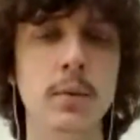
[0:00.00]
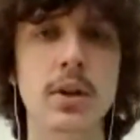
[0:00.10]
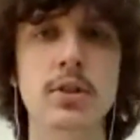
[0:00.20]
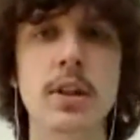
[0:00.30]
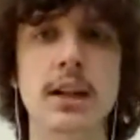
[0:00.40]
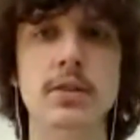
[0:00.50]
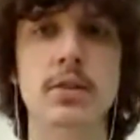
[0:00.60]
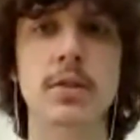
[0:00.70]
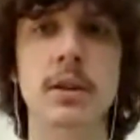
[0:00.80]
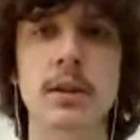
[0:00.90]
We could like
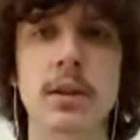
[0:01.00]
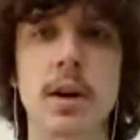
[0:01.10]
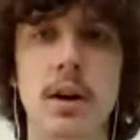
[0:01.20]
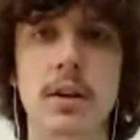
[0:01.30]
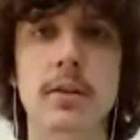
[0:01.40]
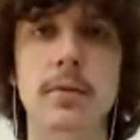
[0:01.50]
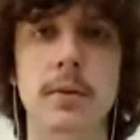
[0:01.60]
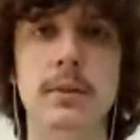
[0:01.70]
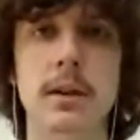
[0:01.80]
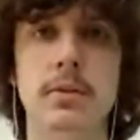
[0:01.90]
screen all the
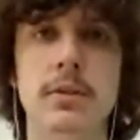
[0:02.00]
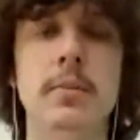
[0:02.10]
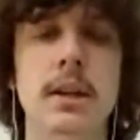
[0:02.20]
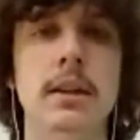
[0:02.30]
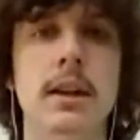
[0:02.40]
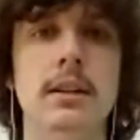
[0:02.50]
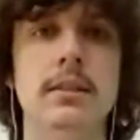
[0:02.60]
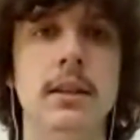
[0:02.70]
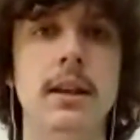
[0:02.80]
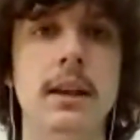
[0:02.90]
films that were submitted next
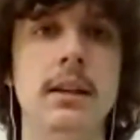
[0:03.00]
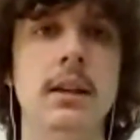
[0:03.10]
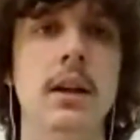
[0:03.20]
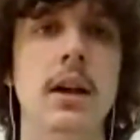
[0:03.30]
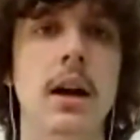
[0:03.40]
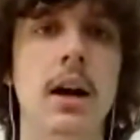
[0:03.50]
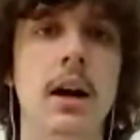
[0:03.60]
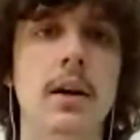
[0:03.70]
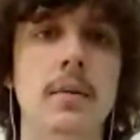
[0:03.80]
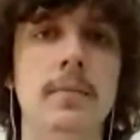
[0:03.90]
Sunday. You
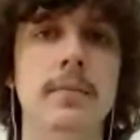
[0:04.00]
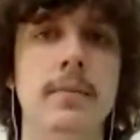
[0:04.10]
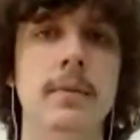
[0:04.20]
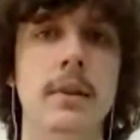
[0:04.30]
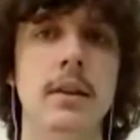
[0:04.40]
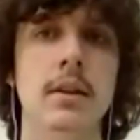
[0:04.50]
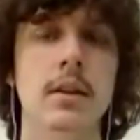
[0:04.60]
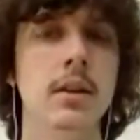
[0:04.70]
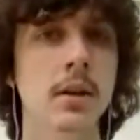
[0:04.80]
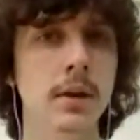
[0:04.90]

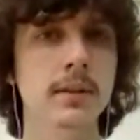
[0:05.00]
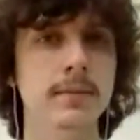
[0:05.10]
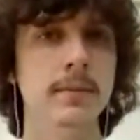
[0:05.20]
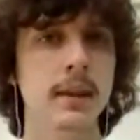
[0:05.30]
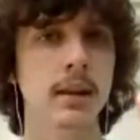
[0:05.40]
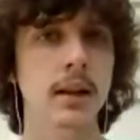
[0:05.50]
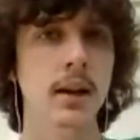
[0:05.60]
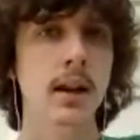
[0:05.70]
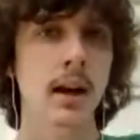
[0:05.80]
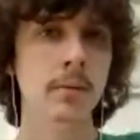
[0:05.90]
know what?
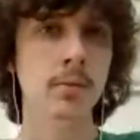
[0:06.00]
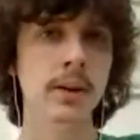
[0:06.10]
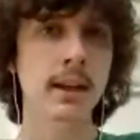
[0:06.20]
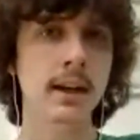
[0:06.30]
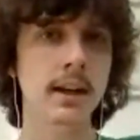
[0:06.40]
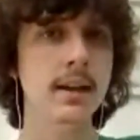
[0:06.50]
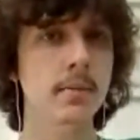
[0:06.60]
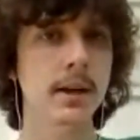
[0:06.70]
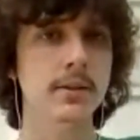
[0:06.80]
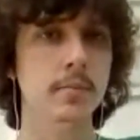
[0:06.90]
I'm gonna run that idea
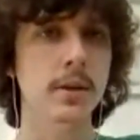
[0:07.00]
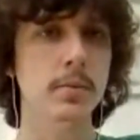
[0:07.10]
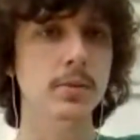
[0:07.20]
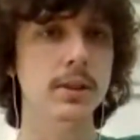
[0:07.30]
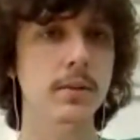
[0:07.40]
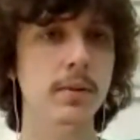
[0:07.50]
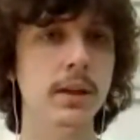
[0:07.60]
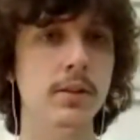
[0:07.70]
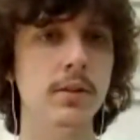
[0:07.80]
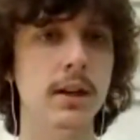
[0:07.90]
by some people, see if we
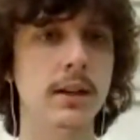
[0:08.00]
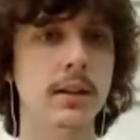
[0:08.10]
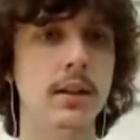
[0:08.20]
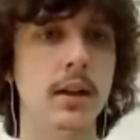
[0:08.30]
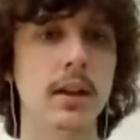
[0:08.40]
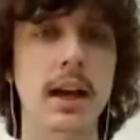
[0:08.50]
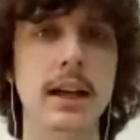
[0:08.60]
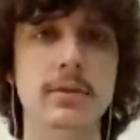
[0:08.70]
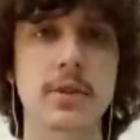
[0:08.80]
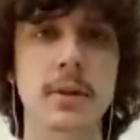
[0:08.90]
can do like a
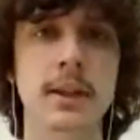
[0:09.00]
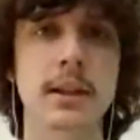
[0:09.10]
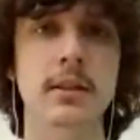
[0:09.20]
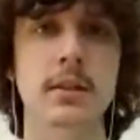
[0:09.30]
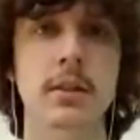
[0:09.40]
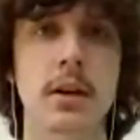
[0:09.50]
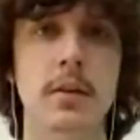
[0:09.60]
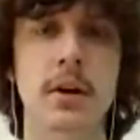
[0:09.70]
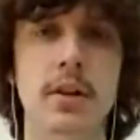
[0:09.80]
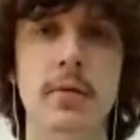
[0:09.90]
live screening of
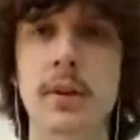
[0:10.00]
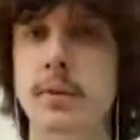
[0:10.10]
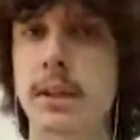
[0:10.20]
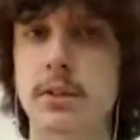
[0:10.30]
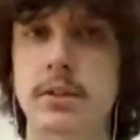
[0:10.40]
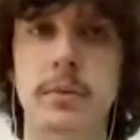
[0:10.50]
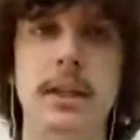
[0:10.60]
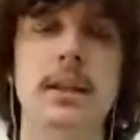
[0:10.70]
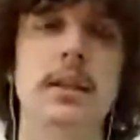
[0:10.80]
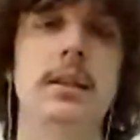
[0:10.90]
all the films that are submitted.